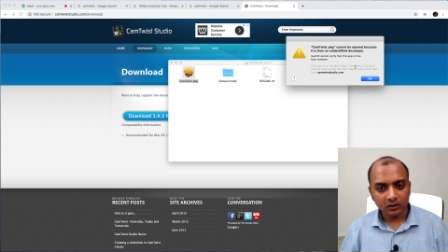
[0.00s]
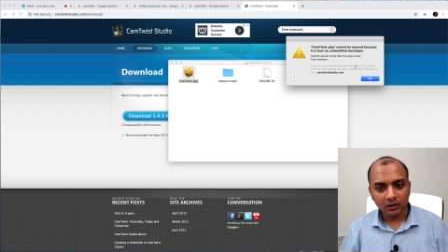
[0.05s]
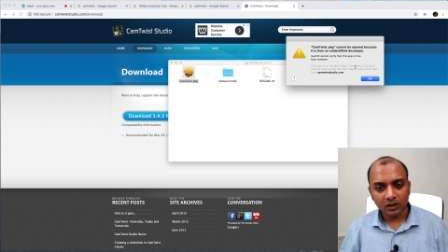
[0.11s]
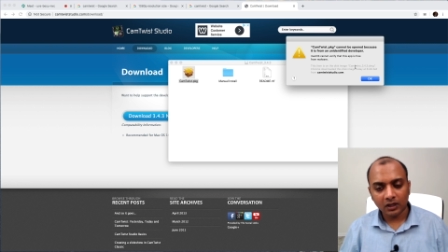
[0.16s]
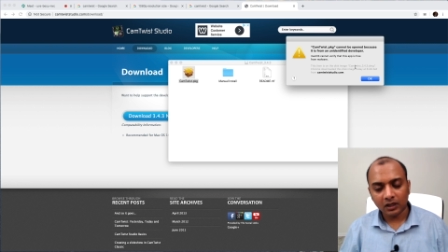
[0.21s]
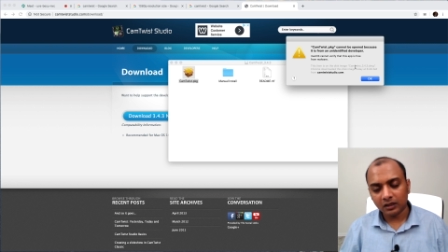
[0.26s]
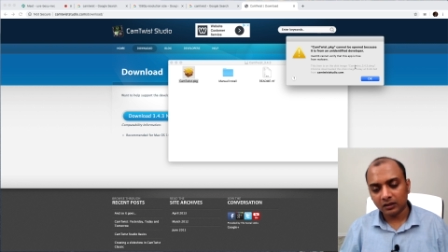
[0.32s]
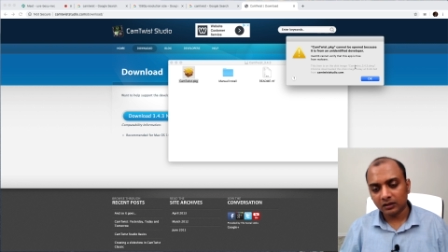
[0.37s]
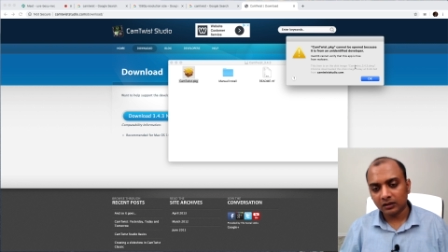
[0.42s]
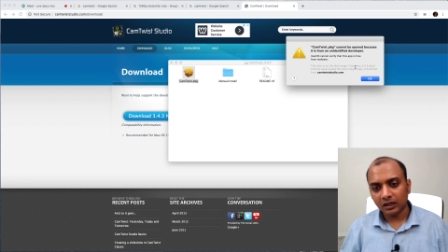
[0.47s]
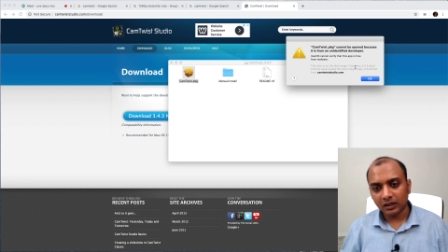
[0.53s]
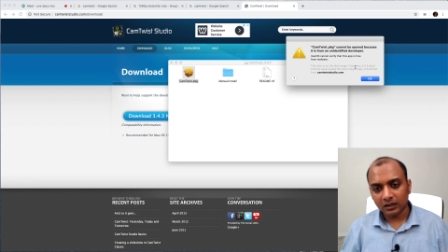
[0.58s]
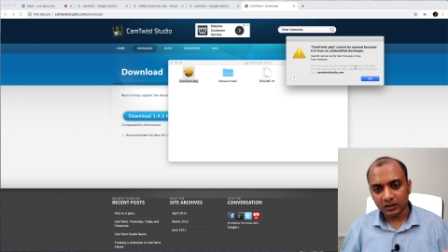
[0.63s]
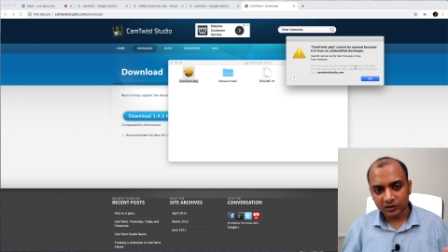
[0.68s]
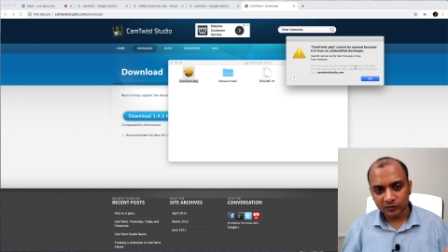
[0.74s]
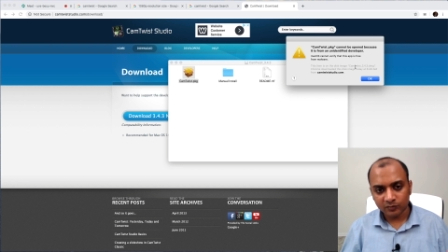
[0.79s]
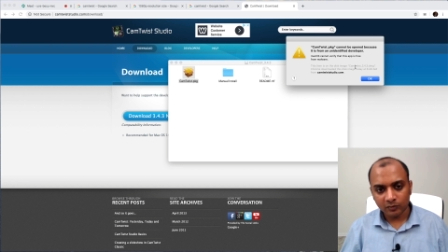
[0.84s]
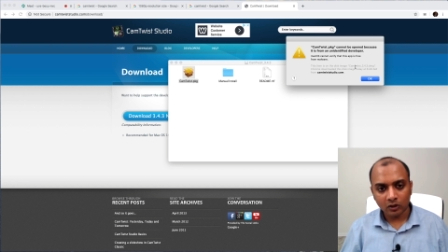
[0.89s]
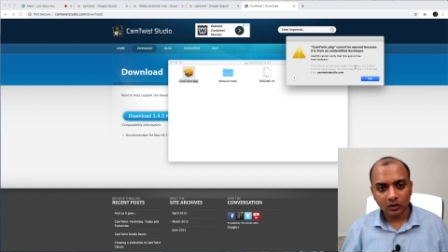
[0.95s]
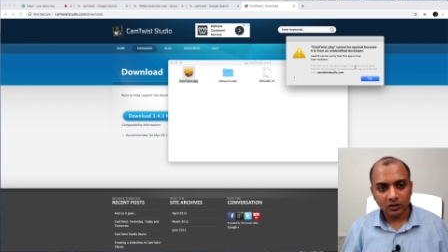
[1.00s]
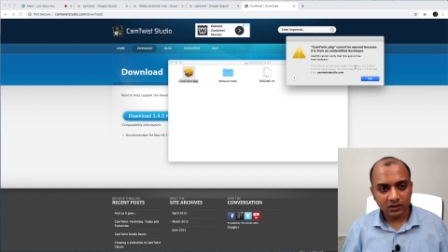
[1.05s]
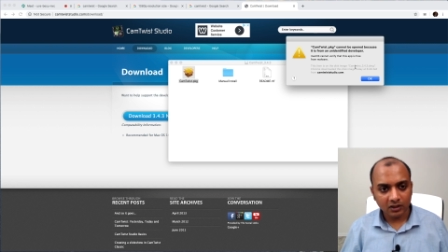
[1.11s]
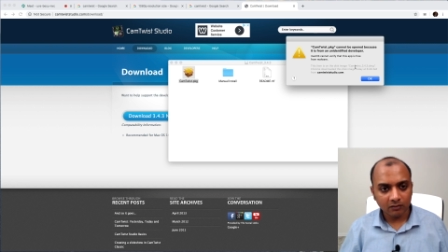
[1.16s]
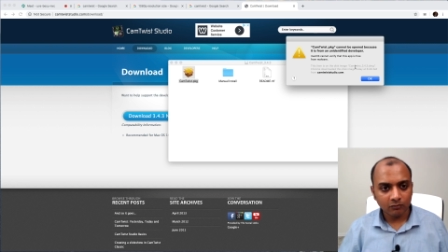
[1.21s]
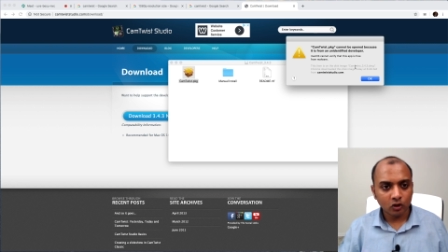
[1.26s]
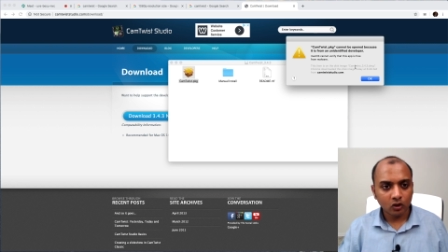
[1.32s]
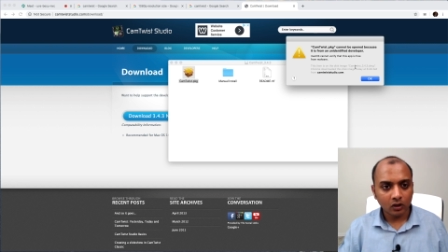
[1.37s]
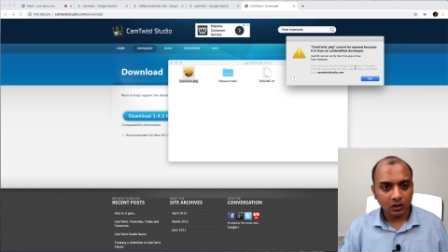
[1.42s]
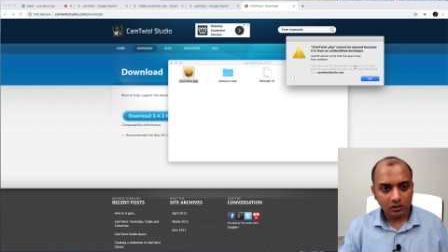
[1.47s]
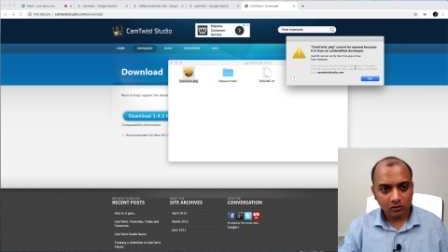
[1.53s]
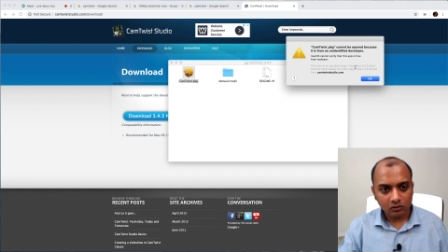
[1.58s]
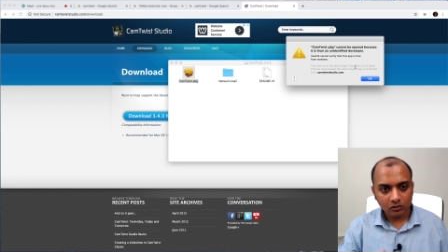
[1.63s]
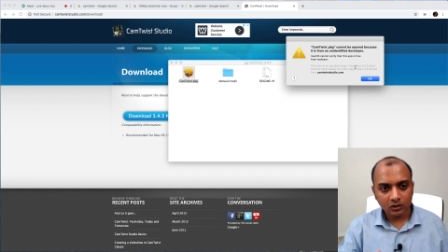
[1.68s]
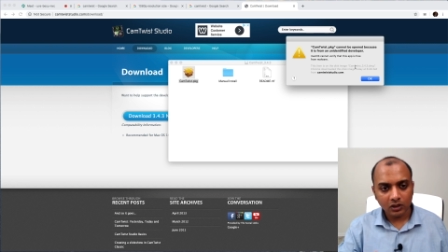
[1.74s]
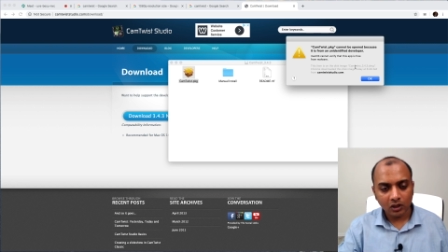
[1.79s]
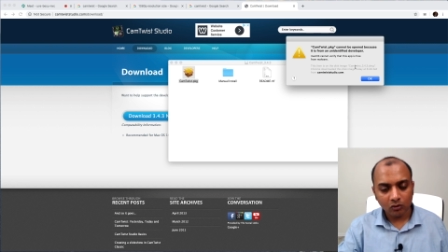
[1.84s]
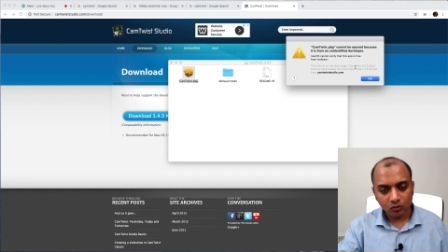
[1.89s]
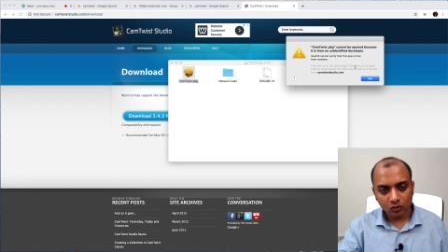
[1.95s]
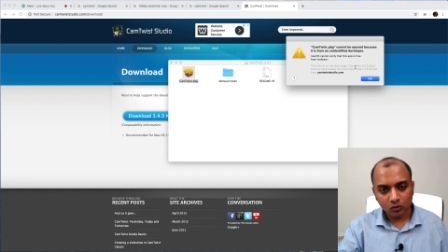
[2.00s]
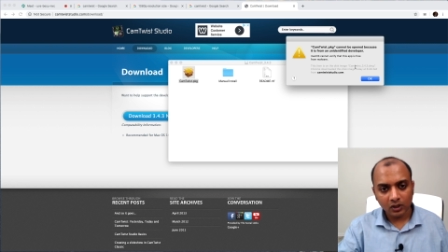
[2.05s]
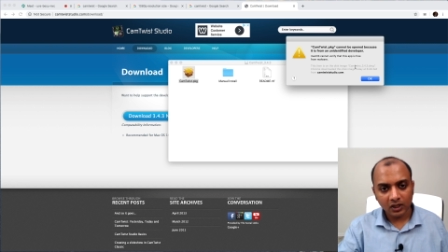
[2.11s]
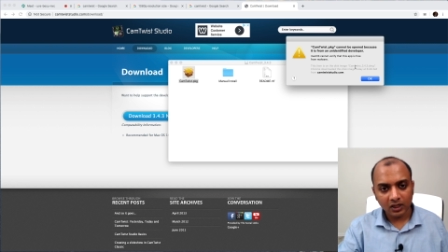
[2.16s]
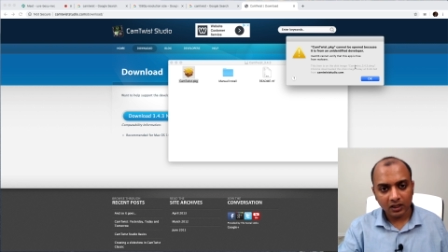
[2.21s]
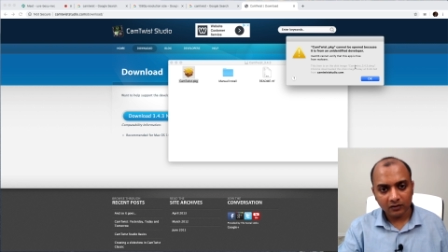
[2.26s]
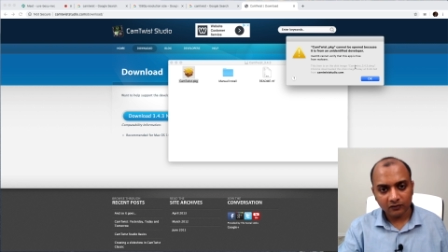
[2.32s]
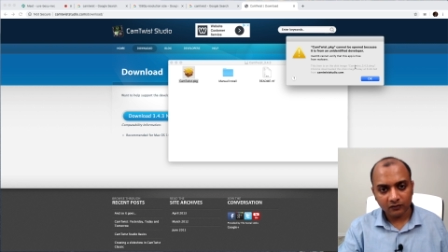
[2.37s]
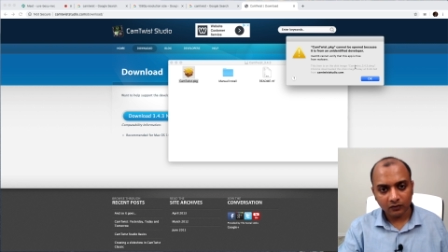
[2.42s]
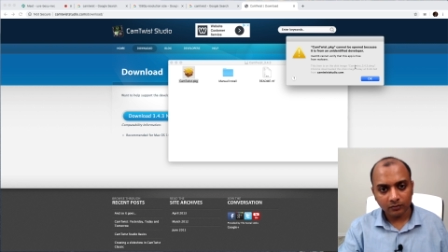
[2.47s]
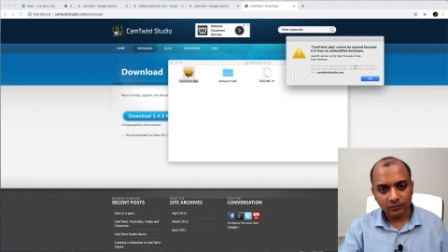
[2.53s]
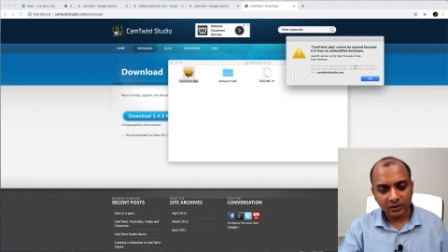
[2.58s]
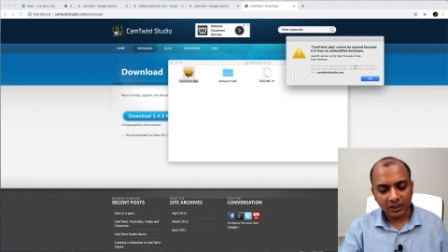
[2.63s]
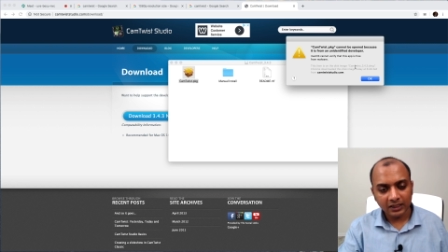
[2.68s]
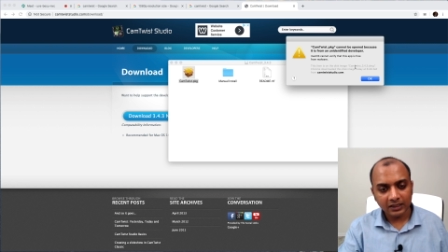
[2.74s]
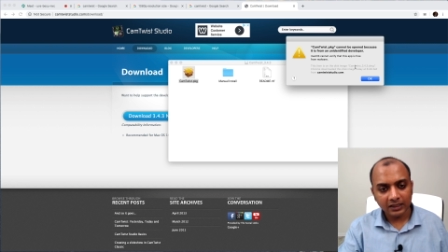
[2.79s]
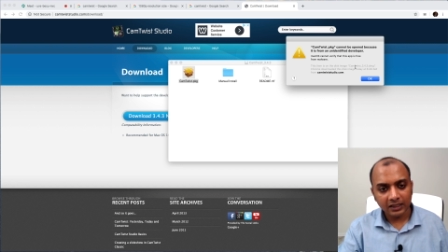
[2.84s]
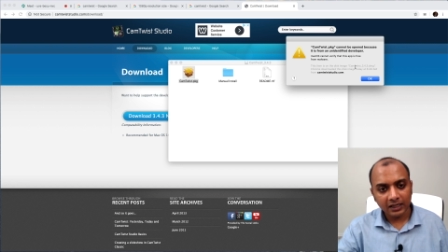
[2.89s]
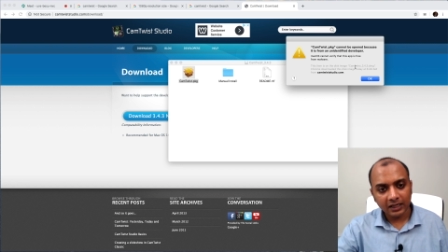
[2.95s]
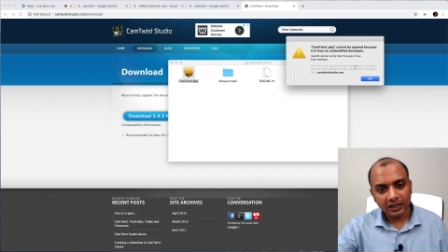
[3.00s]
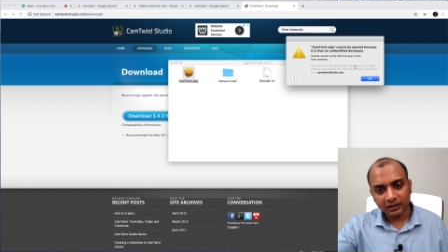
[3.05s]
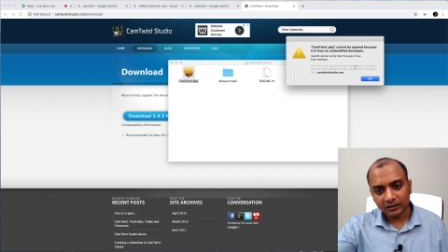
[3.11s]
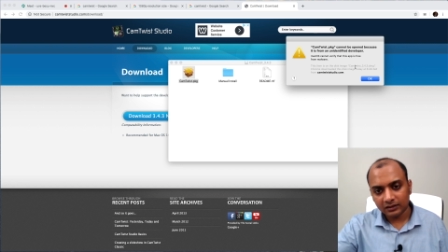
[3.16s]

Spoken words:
and that is because I'm downloading it from the internet.